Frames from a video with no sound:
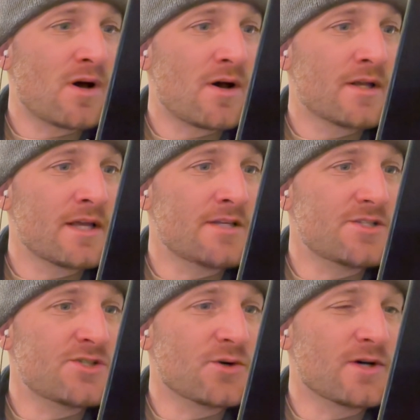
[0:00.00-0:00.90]
and
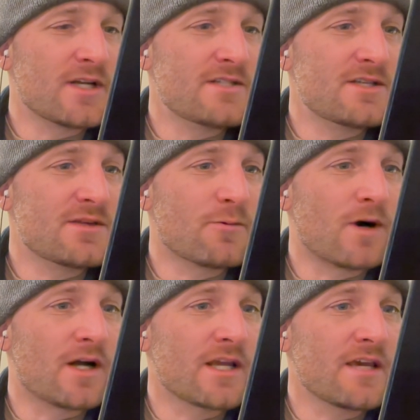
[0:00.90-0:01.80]
joined to the
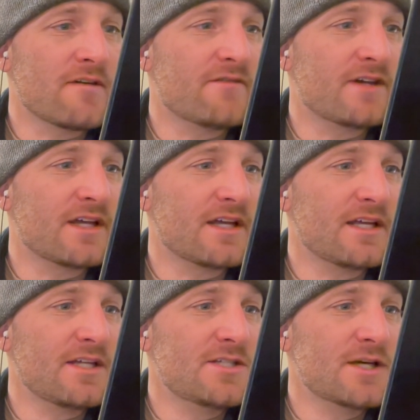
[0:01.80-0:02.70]
Wadi of
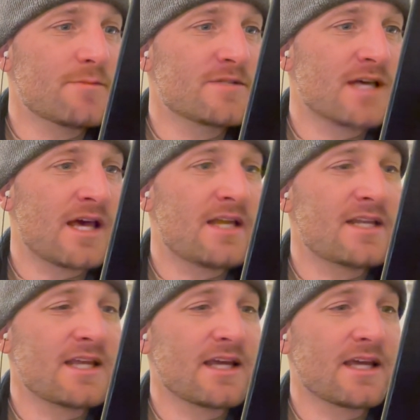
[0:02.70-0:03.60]
Egypt,
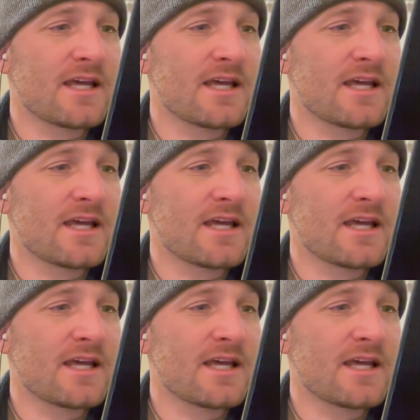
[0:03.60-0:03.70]
ending